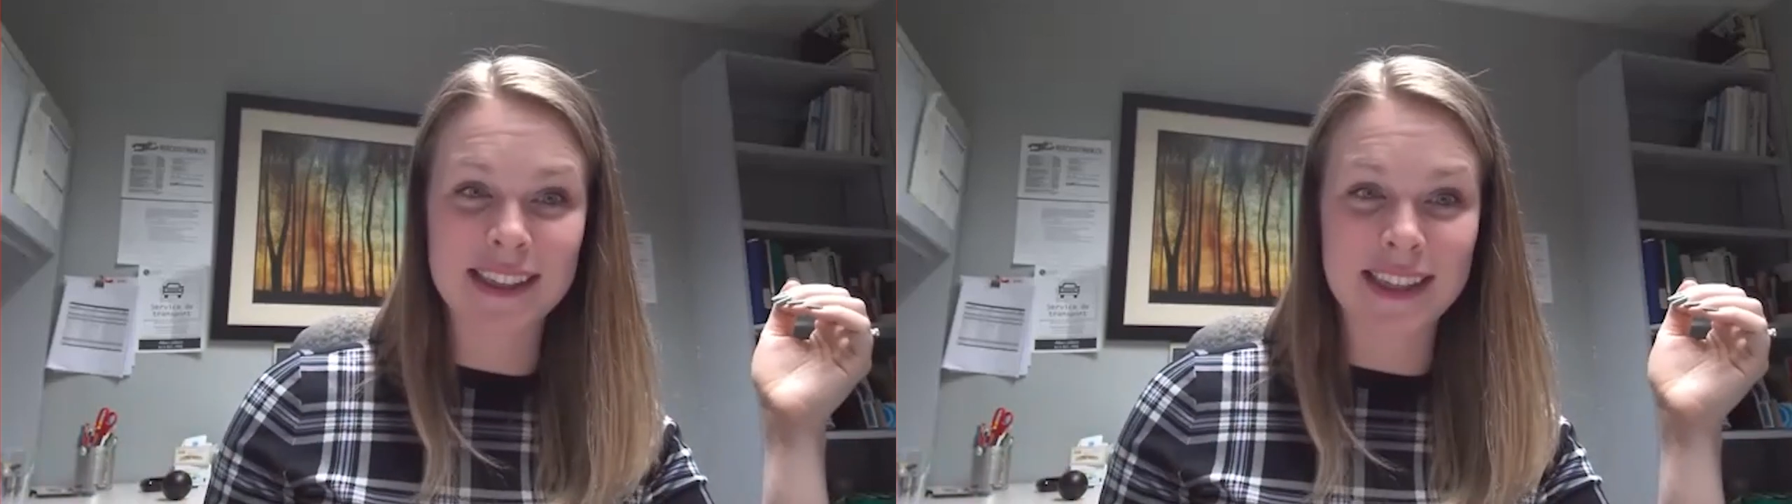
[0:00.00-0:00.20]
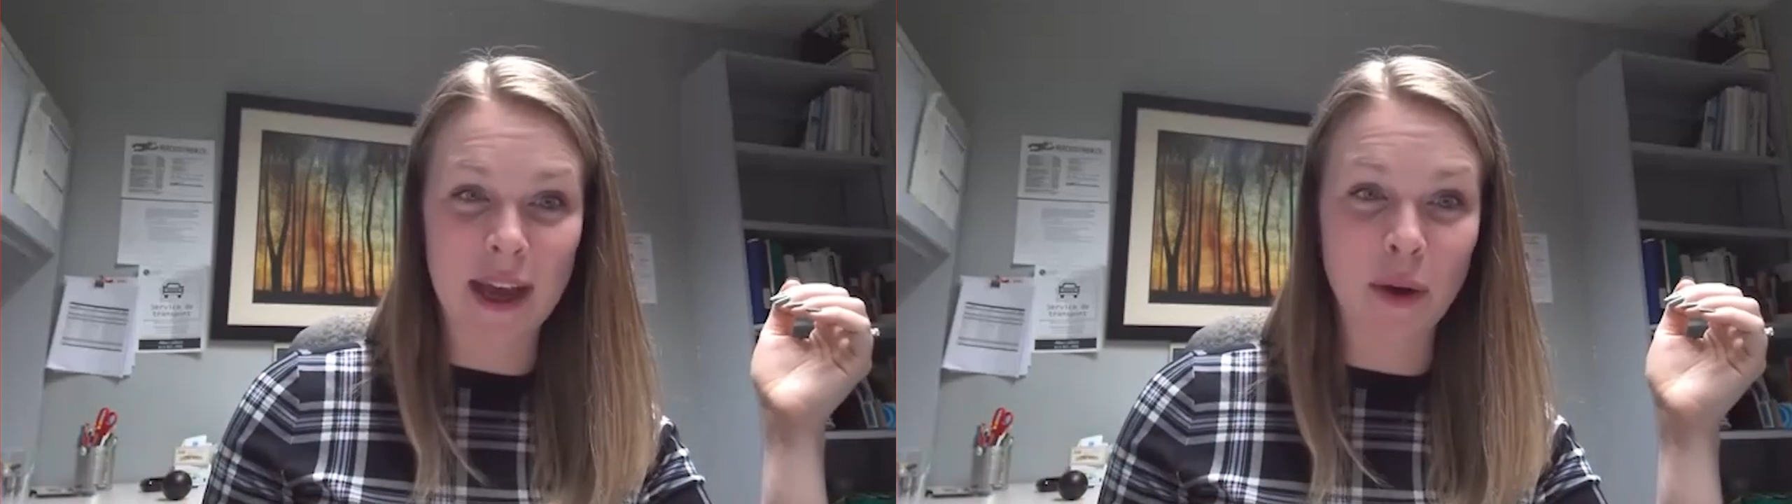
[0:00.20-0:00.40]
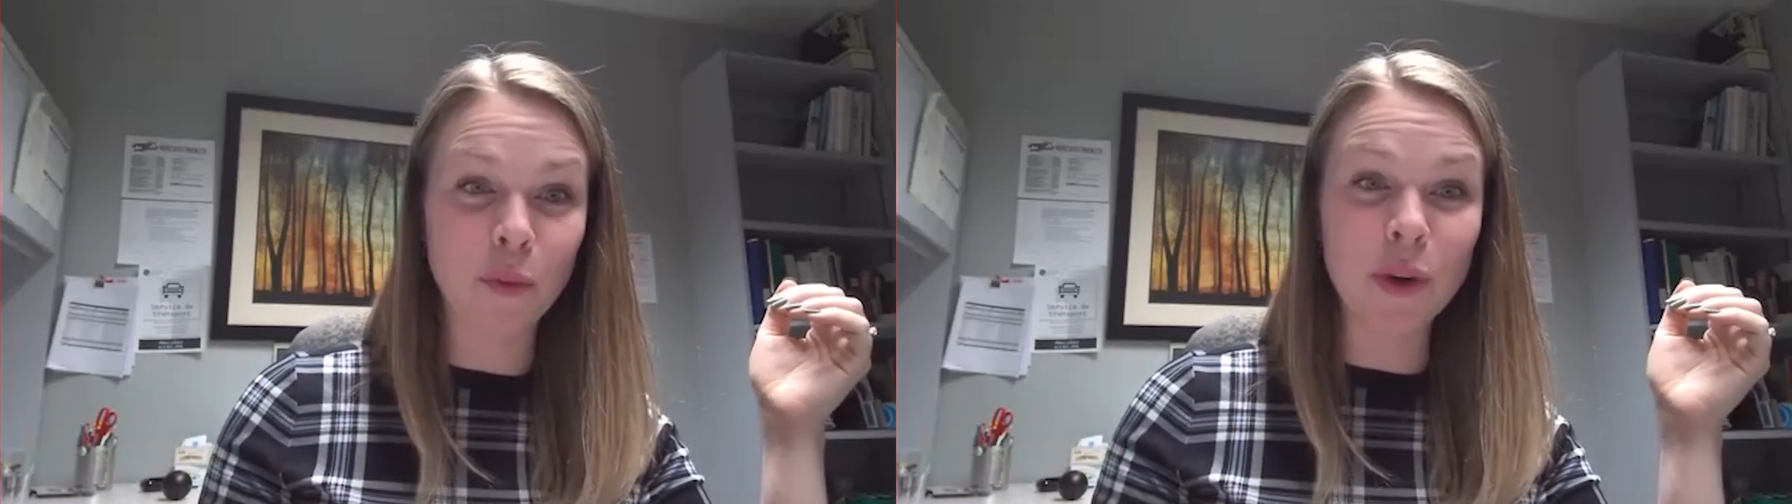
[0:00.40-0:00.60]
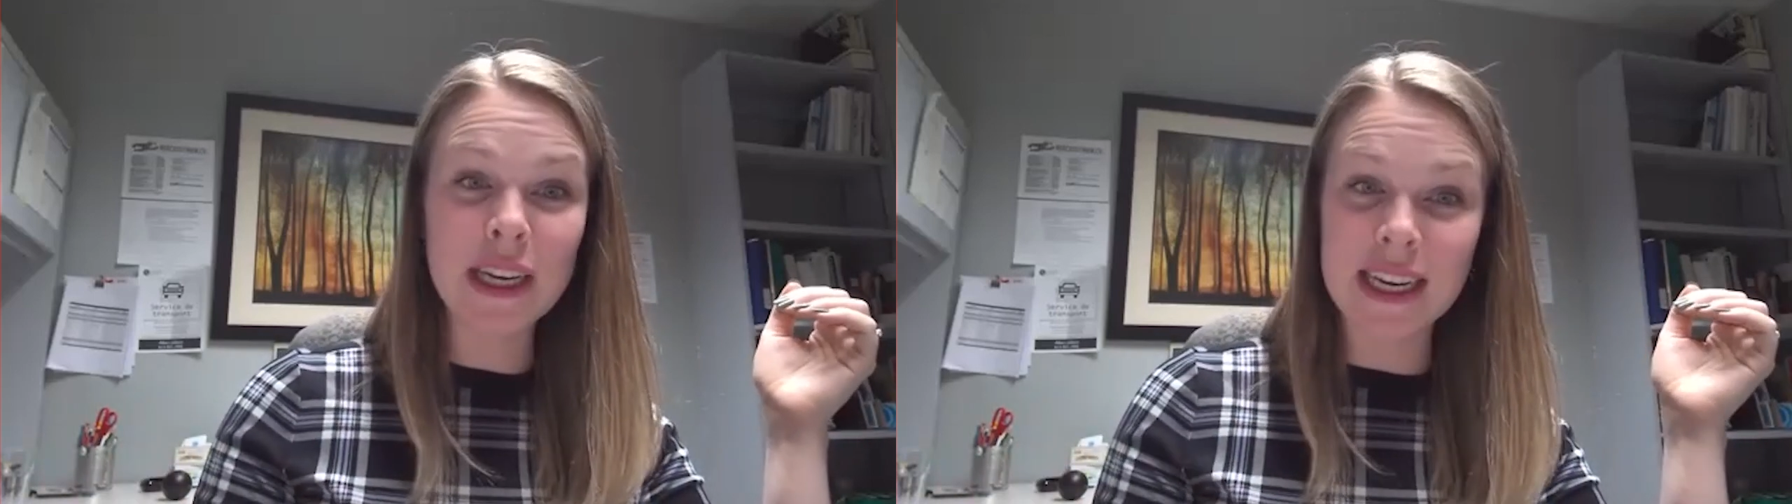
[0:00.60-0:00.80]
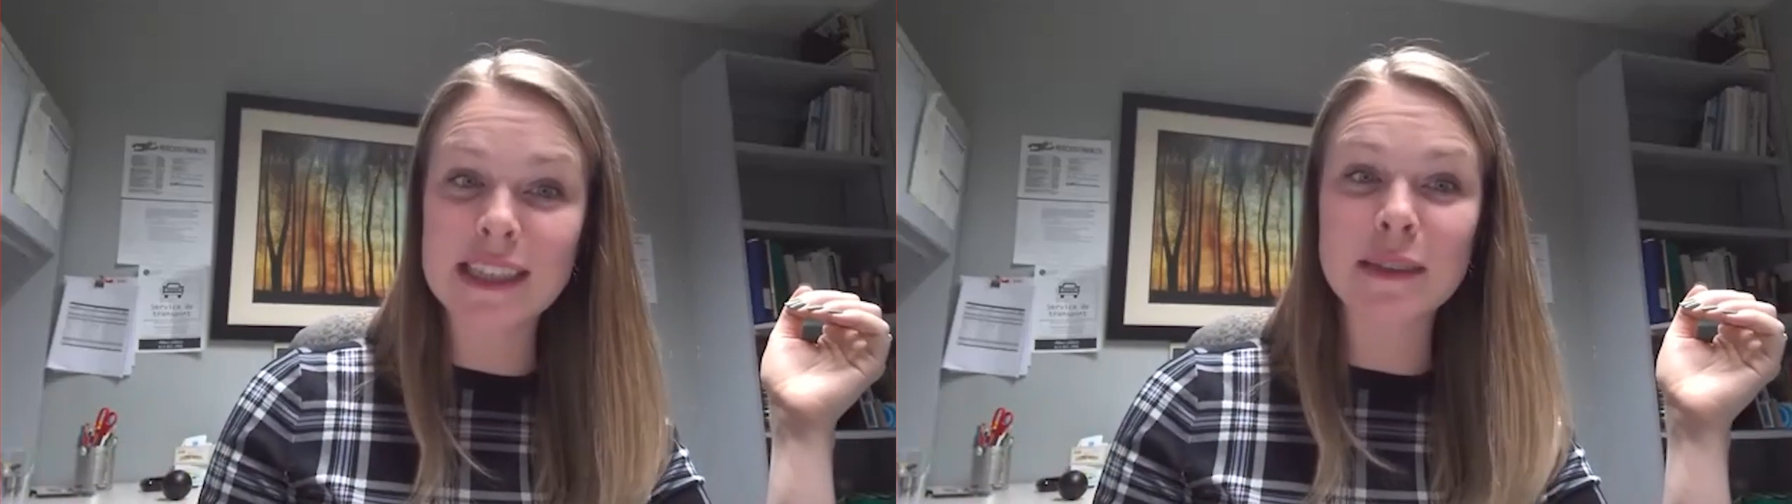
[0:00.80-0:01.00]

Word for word: is that we need